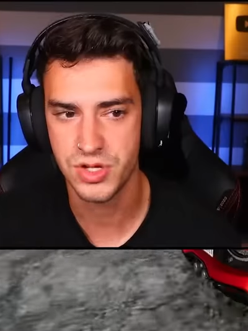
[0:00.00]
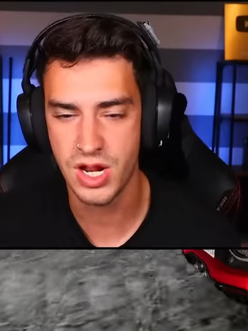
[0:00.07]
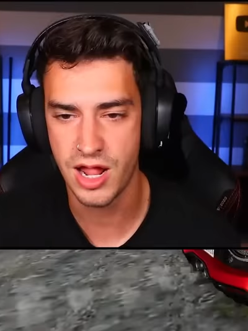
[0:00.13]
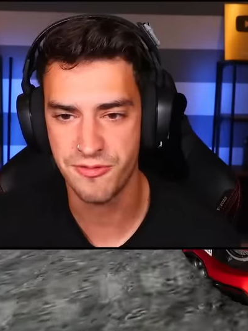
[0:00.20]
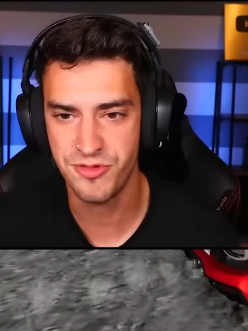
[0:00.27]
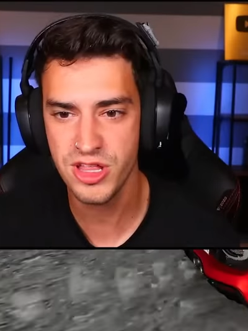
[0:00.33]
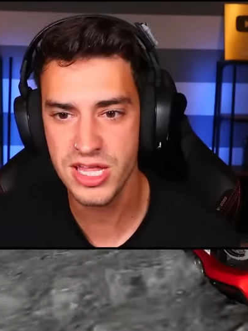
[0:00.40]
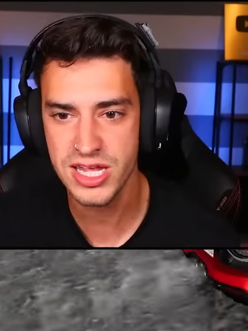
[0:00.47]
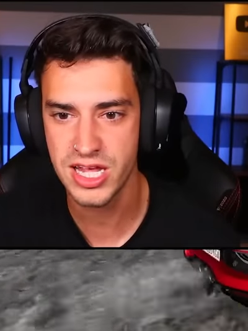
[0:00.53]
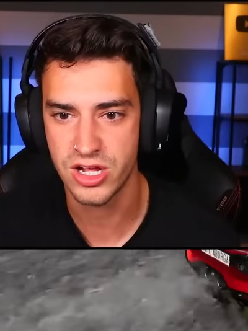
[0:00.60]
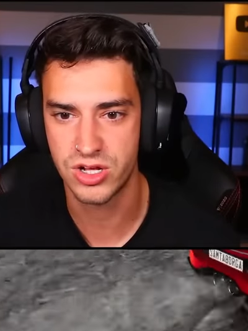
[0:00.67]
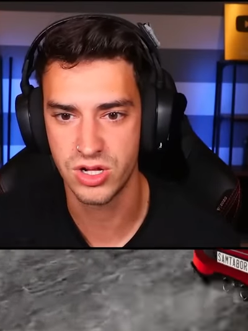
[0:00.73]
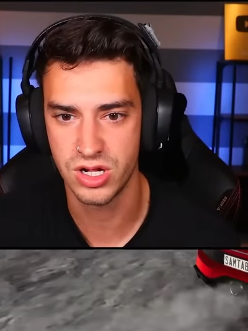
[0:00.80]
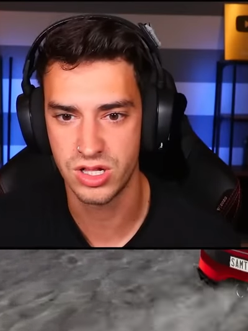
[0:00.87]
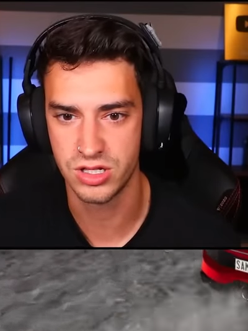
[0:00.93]
Dude, I feel like I
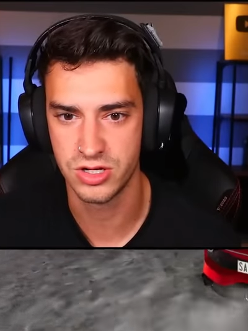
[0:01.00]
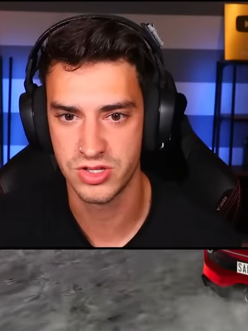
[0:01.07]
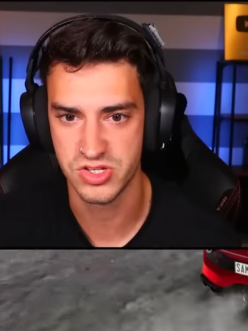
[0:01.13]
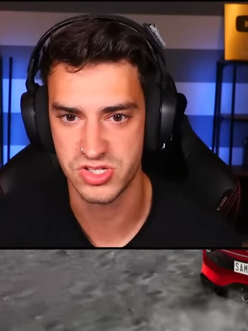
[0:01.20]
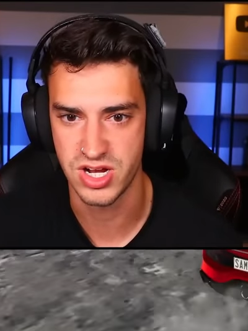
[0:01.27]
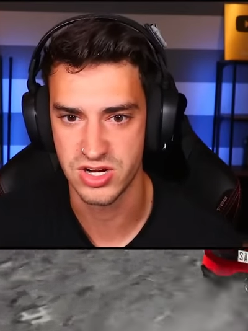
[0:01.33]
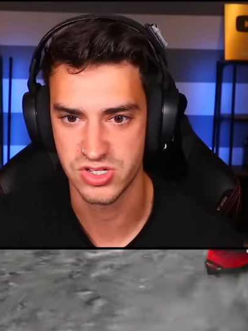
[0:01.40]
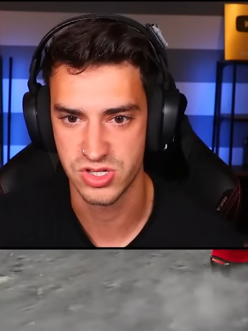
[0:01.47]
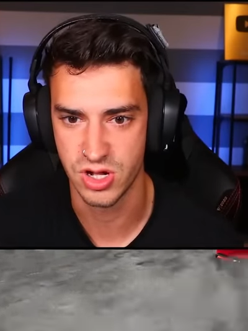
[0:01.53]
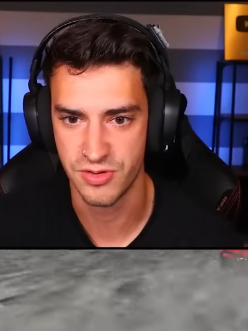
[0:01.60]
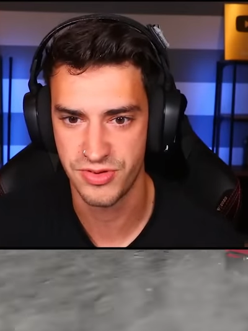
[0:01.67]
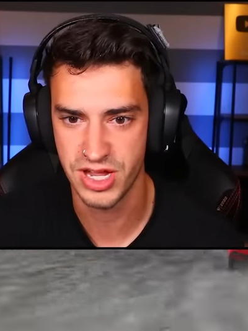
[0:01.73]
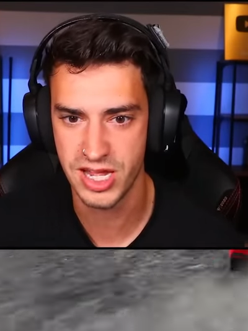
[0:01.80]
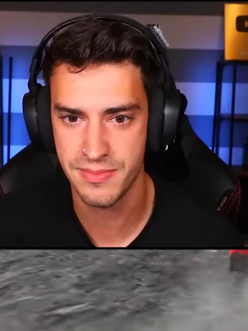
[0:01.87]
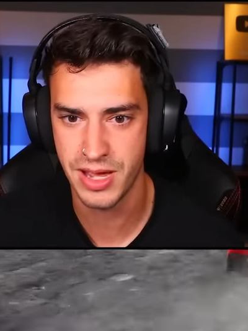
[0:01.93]
could clear the stairs though.
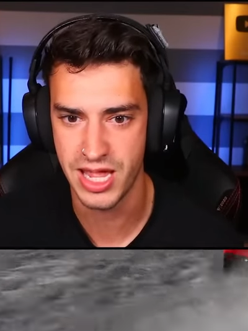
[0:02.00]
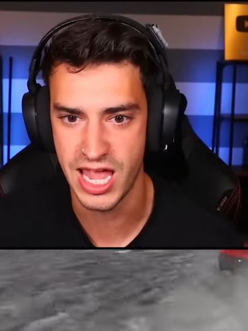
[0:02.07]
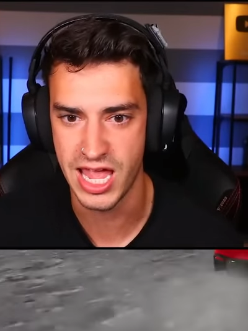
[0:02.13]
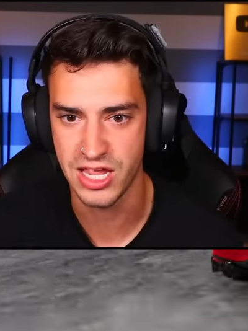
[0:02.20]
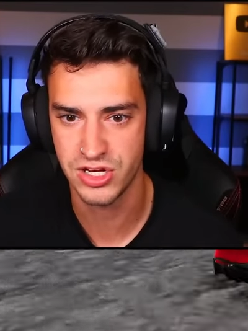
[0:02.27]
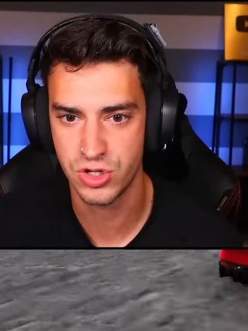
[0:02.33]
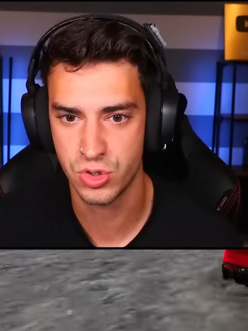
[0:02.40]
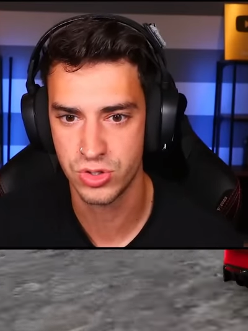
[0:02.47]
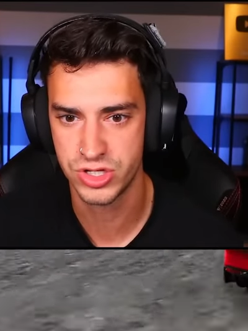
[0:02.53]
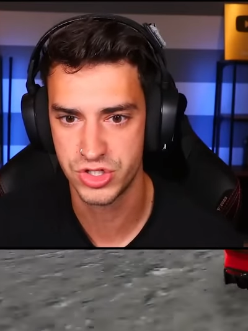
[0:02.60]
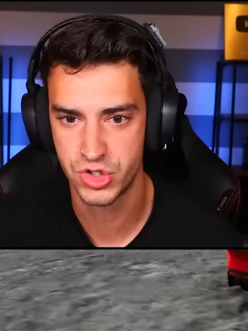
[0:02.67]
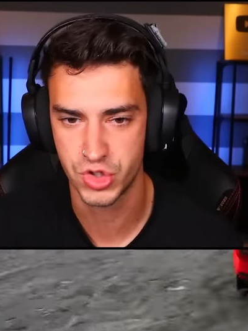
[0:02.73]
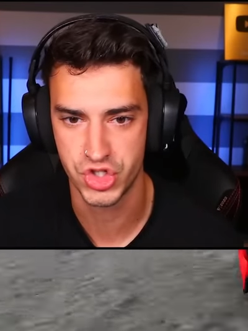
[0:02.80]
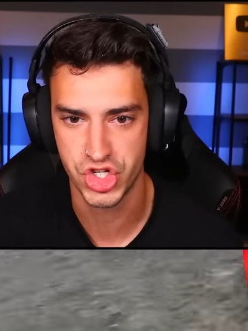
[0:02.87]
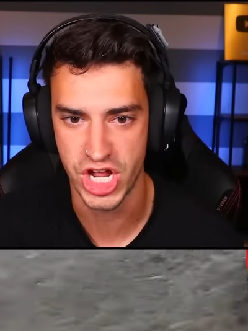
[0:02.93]
If I get my angle and
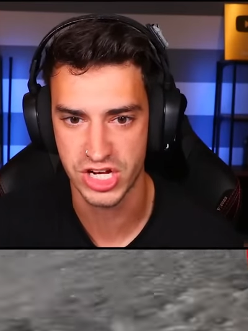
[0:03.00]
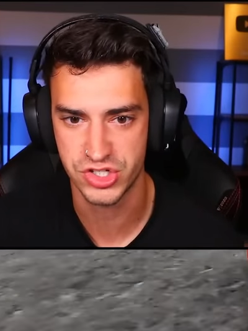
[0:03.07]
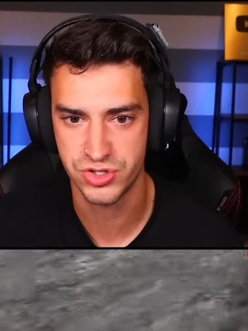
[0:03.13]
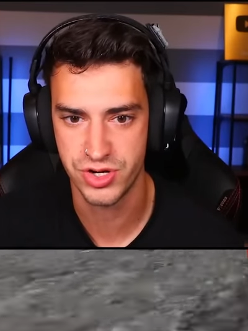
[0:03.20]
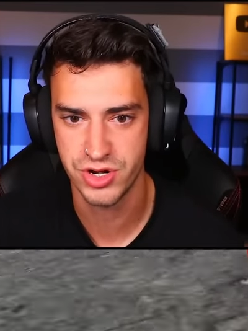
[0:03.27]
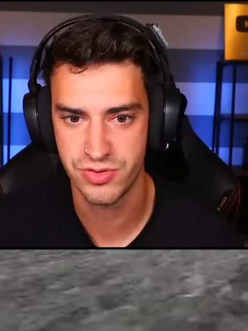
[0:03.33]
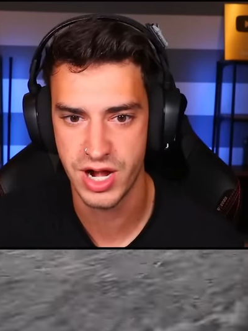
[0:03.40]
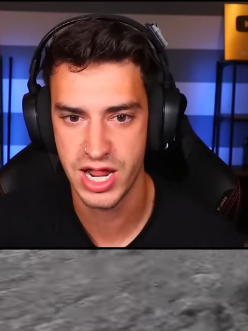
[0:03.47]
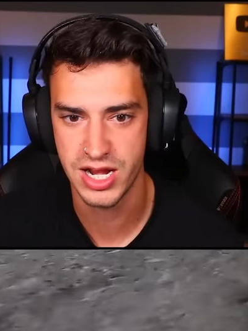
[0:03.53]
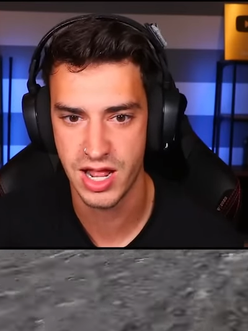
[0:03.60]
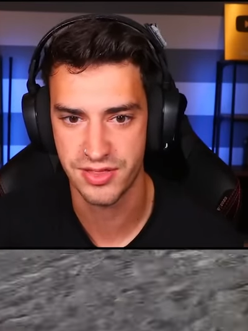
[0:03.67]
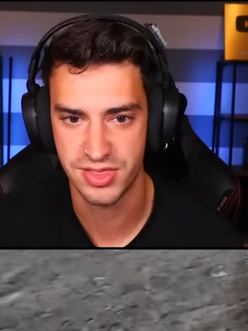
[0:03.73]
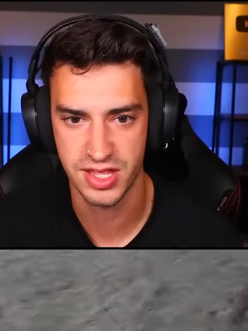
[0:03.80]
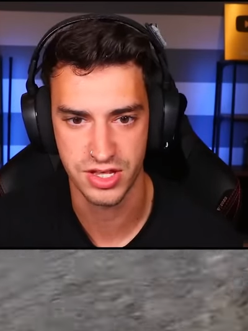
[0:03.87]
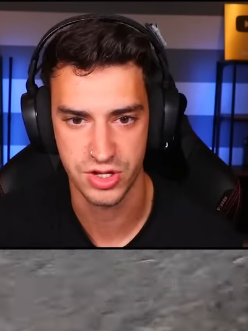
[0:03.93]
trajectory right, I
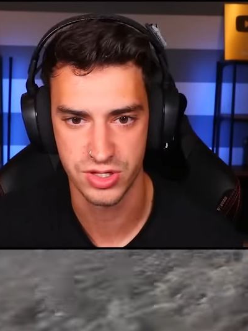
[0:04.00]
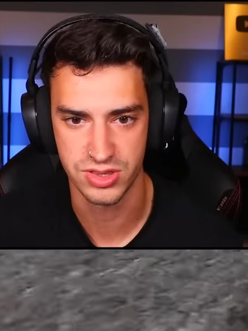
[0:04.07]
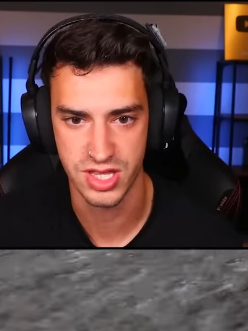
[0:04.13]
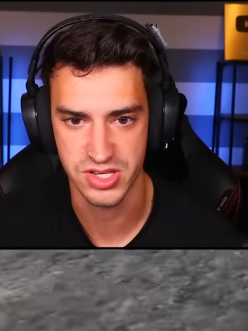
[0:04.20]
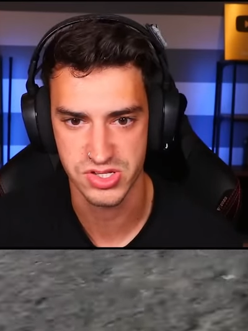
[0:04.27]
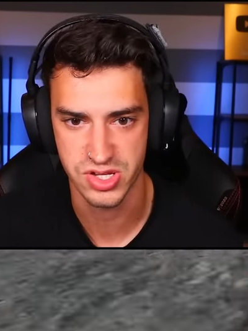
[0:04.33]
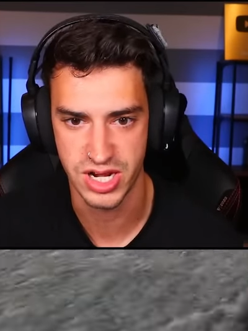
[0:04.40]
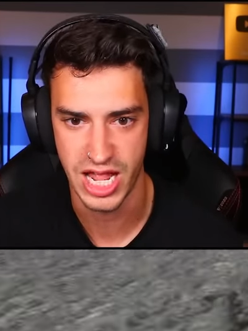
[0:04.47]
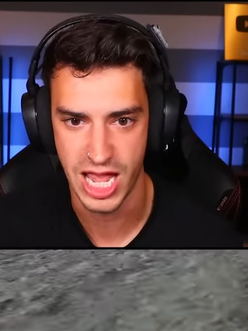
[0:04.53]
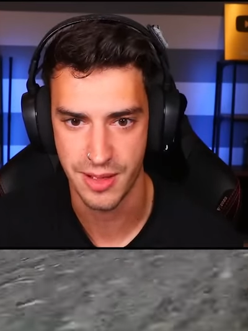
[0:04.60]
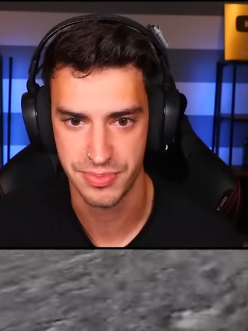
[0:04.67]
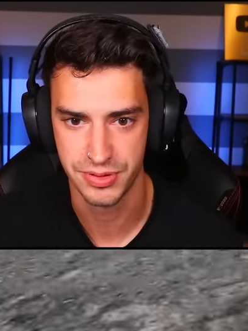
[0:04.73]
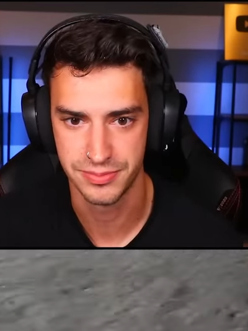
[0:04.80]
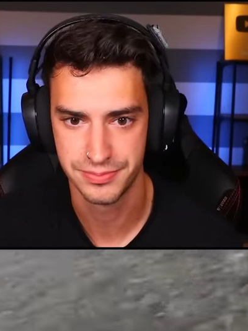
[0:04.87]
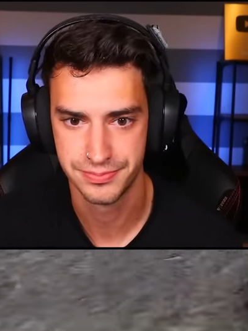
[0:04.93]
think good things could
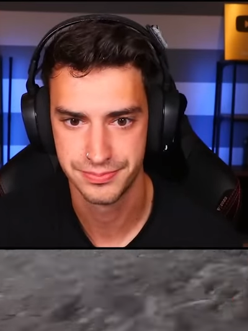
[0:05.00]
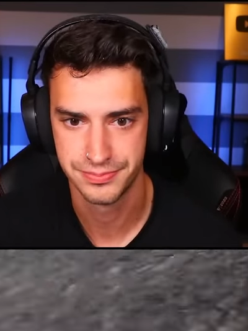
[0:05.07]
happen.